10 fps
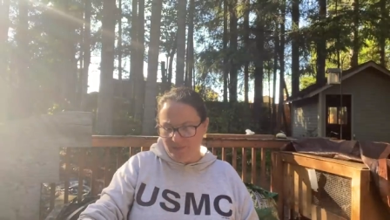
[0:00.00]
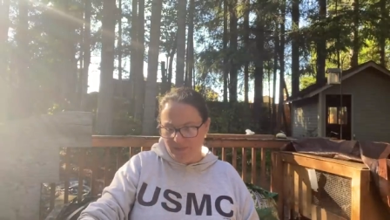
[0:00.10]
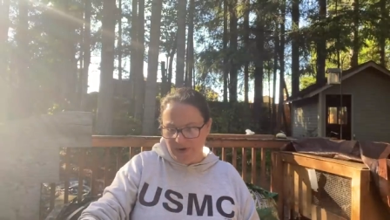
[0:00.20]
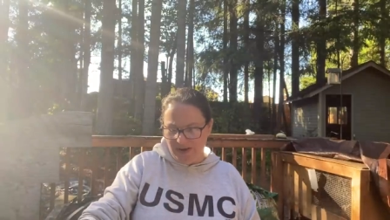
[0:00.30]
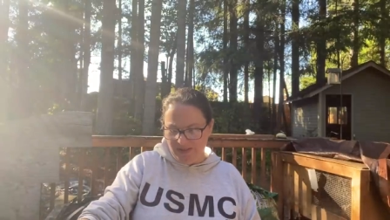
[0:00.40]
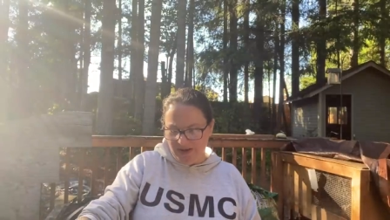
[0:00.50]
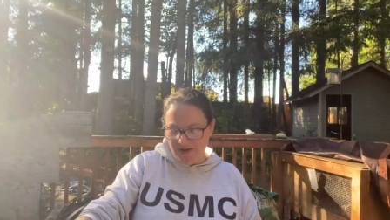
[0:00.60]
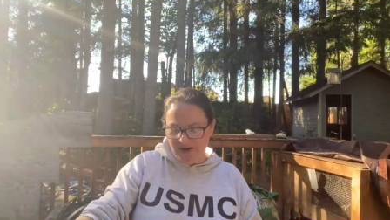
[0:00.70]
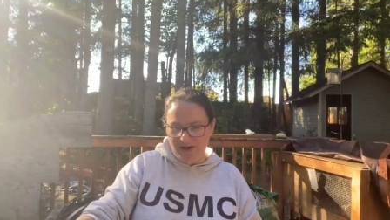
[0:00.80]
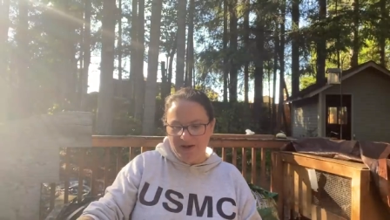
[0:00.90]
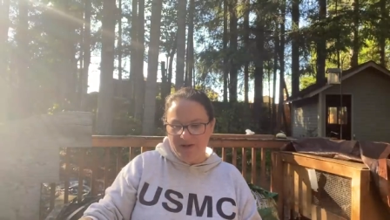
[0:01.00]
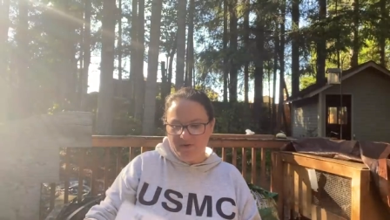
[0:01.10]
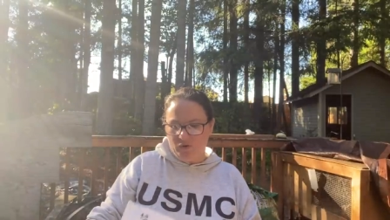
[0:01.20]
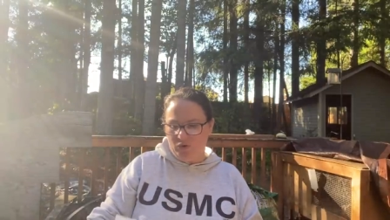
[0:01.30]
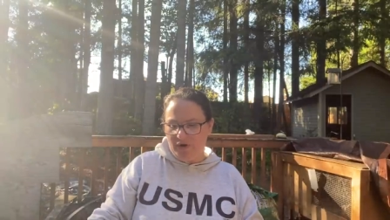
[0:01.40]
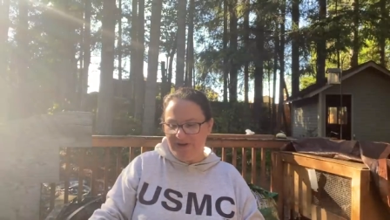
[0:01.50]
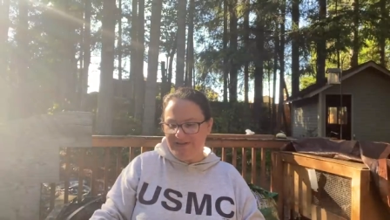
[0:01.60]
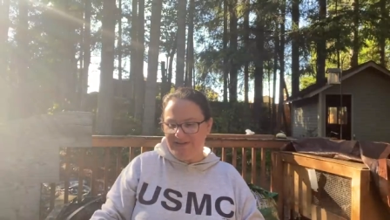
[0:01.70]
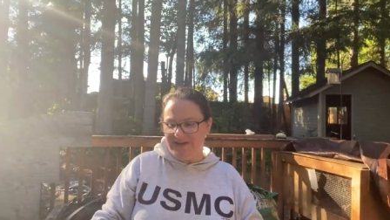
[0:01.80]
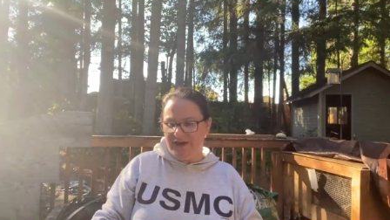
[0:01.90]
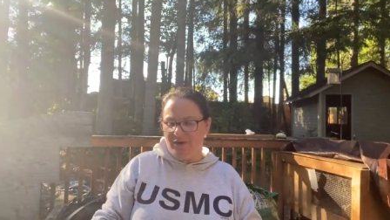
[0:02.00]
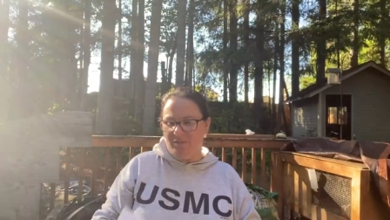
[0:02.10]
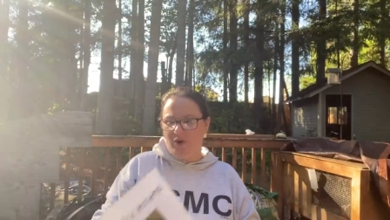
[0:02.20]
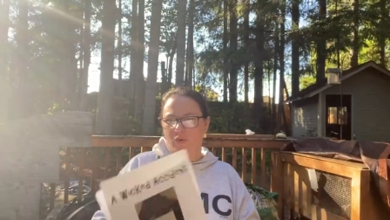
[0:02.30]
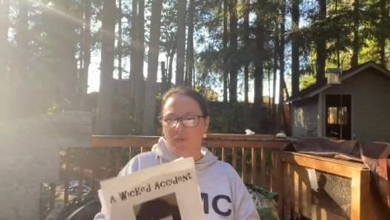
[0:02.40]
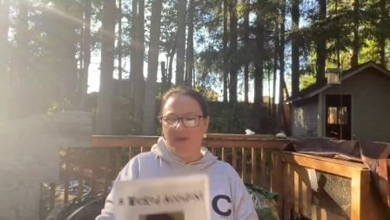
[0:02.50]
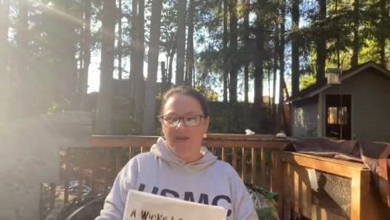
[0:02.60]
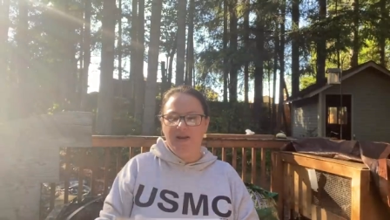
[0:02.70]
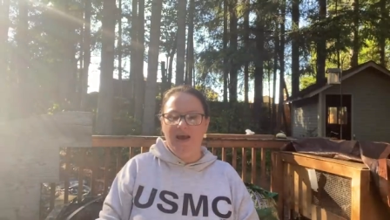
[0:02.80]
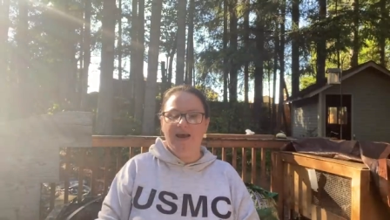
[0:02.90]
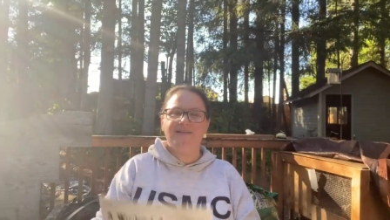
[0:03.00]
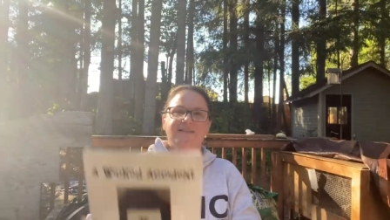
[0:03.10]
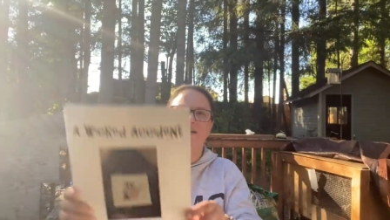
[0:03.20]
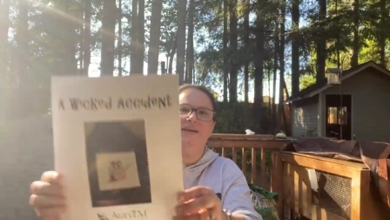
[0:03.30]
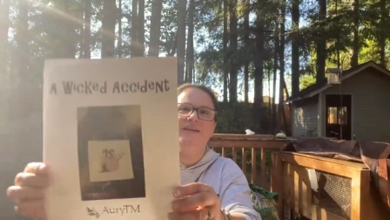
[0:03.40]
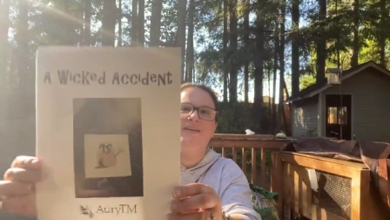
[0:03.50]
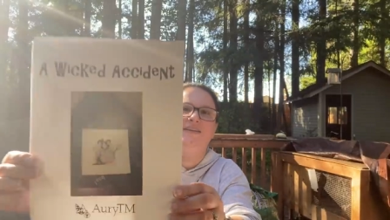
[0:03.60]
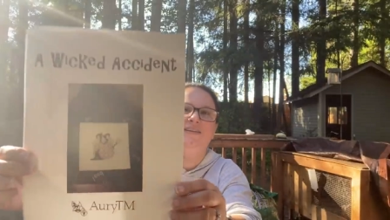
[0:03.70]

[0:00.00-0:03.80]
And then another Ori TM, A Wicked Accident.